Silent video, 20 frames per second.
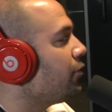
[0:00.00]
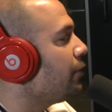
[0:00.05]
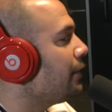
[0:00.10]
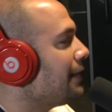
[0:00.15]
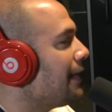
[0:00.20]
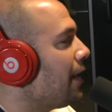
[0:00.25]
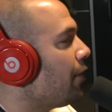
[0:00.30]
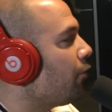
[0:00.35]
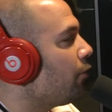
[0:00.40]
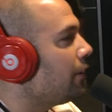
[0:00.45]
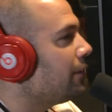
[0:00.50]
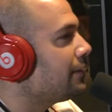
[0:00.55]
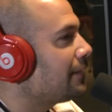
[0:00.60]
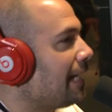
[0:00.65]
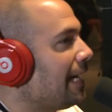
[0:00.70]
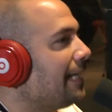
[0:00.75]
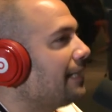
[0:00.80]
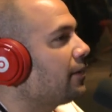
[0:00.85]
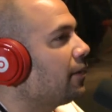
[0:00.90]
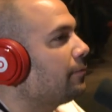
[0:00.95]
doing that
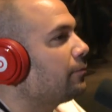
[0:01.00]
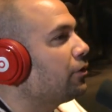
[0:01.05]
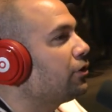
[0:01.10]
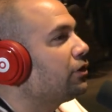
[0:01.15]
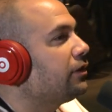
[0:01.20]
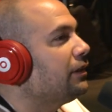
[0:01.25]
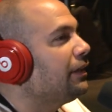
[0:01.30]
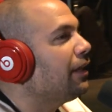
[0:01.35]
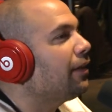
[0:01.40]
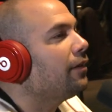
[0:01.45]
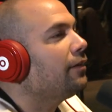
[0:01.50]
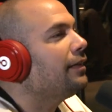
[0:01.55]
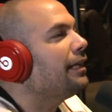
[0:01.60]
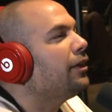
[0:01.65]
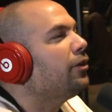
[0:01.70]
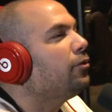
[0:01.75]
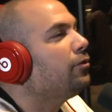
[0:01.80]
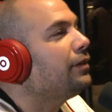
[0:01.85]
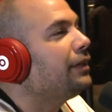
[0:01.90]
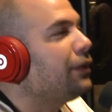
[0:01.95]
once, I ended up just li-
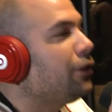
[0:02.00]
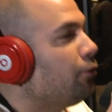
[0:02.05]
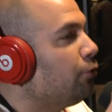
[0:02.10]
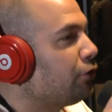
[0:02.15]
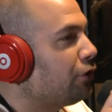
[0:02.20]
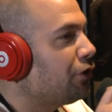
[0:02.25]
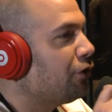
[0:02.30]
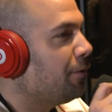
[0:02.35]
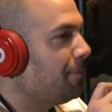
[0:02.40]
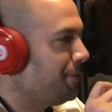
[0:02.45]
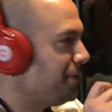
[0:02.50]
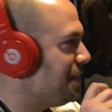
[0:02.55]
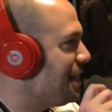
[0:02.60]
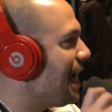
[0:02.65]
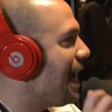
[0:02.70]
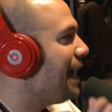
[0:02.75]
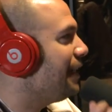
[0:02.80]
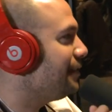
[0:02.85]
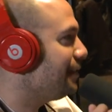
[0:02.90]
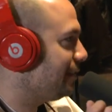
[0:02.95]
literally using them
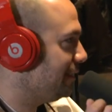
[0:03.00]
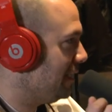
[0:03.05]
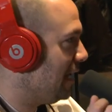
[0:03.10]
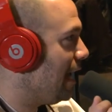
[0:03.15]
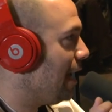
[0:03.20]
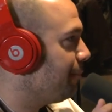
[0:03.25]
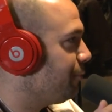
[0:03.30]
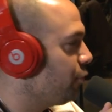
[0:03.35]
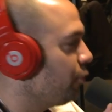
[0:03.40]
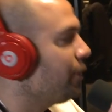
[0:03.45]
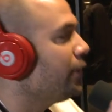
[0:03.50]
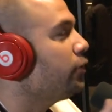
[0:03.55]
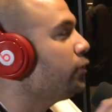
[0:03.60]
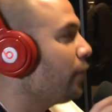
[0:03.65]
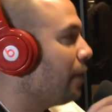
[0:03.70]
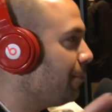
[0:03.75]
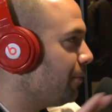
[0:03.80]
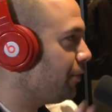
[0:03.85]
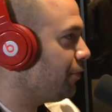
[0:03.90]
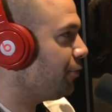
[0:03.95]
nonstop. So here's
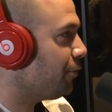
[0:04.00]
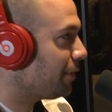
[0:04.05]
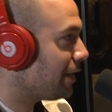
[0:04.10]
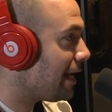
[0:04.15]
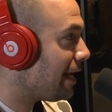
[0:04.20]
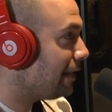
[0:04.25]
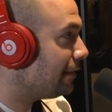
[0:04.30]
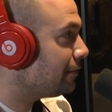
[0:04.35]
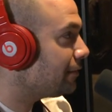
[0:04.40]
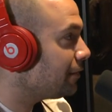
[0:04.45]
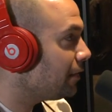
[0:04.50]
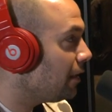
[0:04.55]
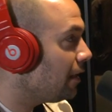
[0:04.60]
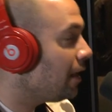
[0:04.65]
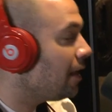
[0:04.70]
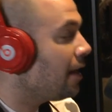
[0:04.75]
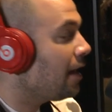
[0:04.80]
what I'm gonna do, guys.